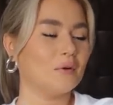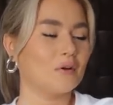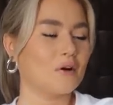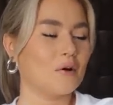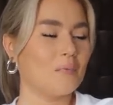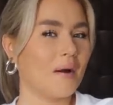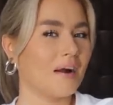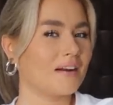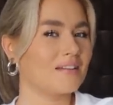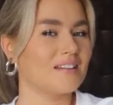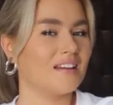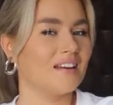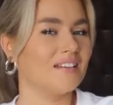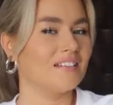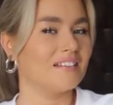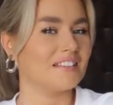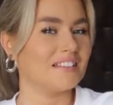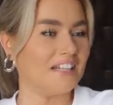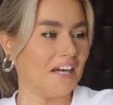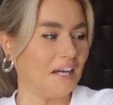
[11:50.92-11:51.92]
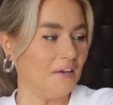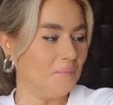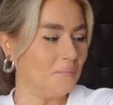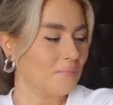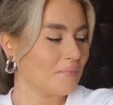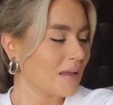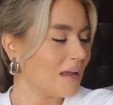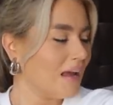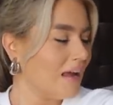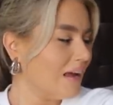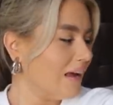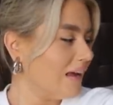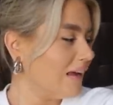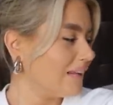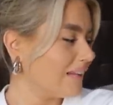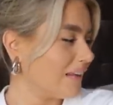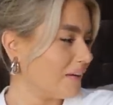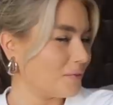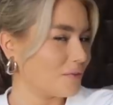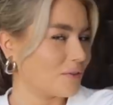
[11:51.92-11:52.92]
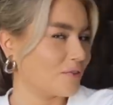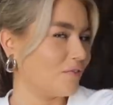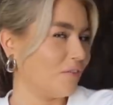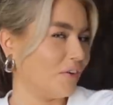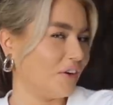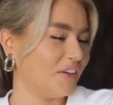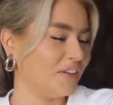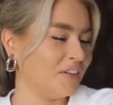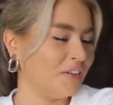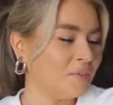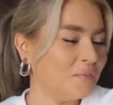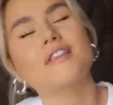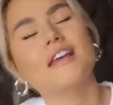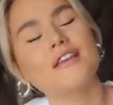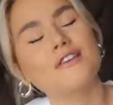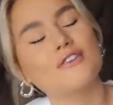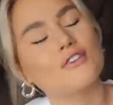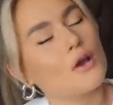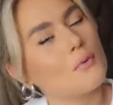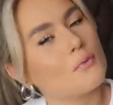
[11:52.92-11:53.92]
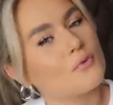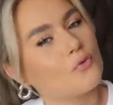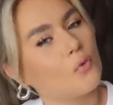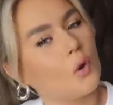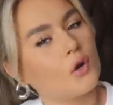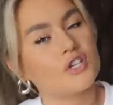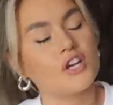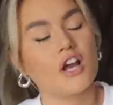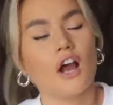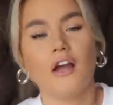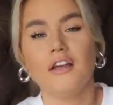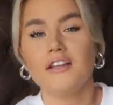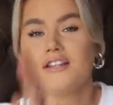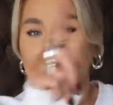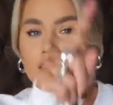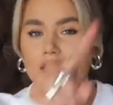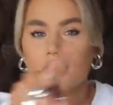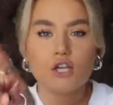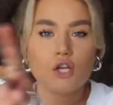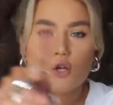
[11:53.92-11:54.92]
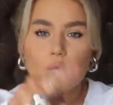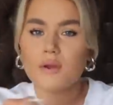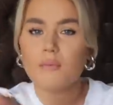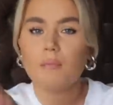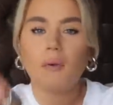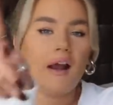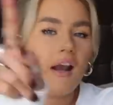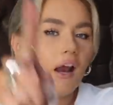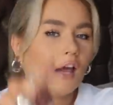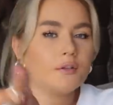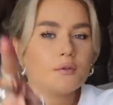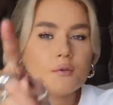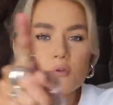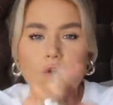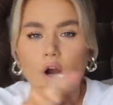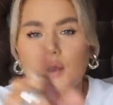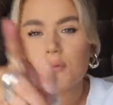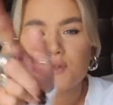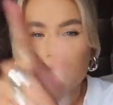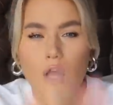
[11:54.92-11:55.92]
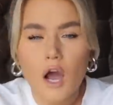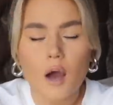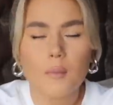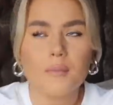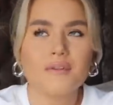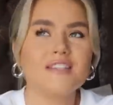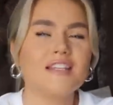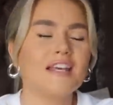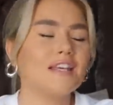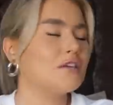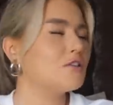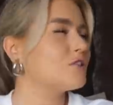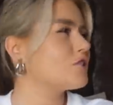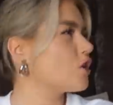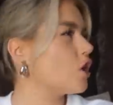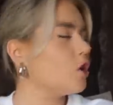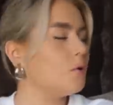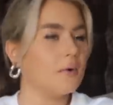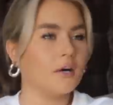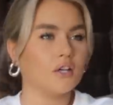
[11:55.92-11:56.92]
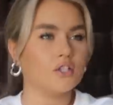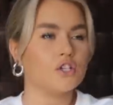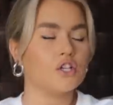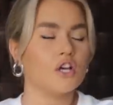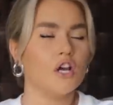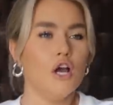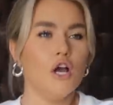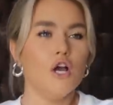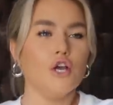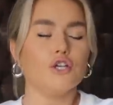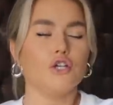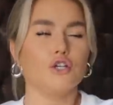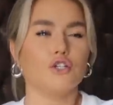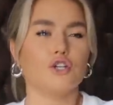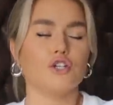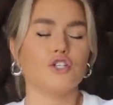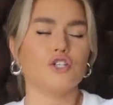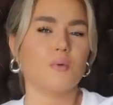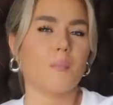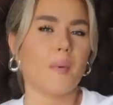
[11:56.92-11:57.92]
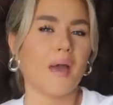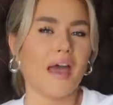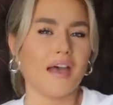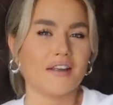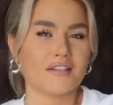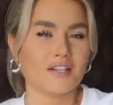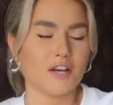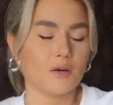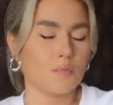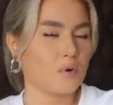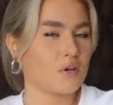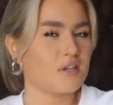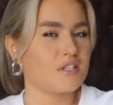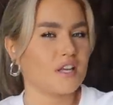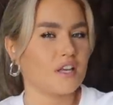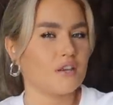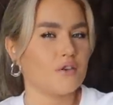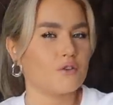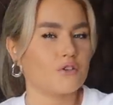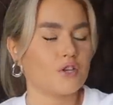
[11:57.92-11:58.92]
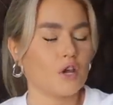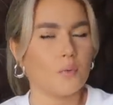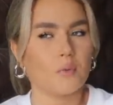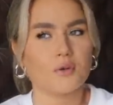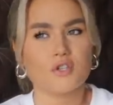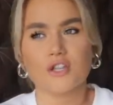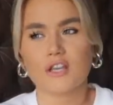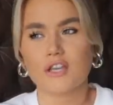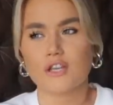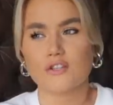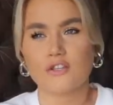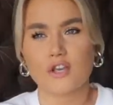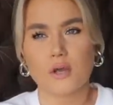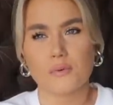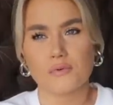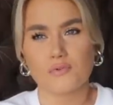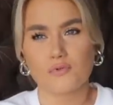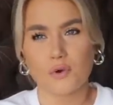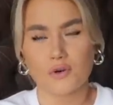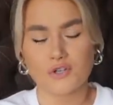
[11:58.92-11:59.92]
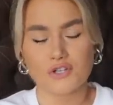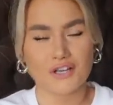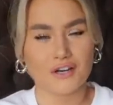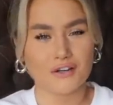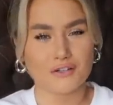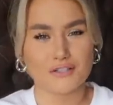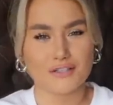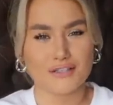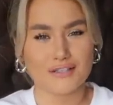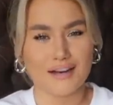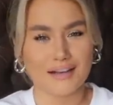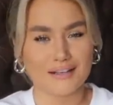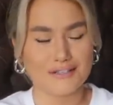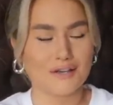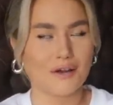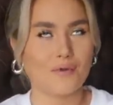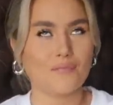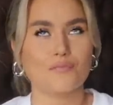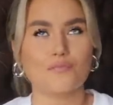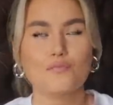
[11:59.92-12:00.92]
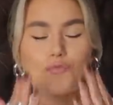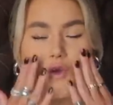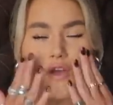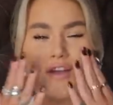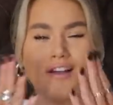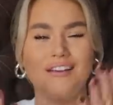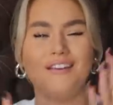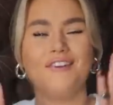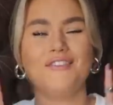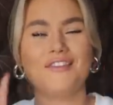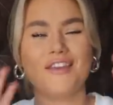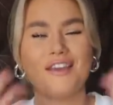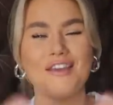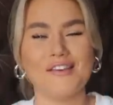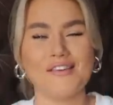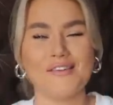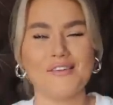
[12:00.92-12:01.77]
come back to that another time. That was fun. Thank you so much for watching. I see you in my likes, subscribes, and comments. Thank you so much. You're just the best, and I appreciate you so much. Thank you so much for watching, and I'll see you next time. Love you.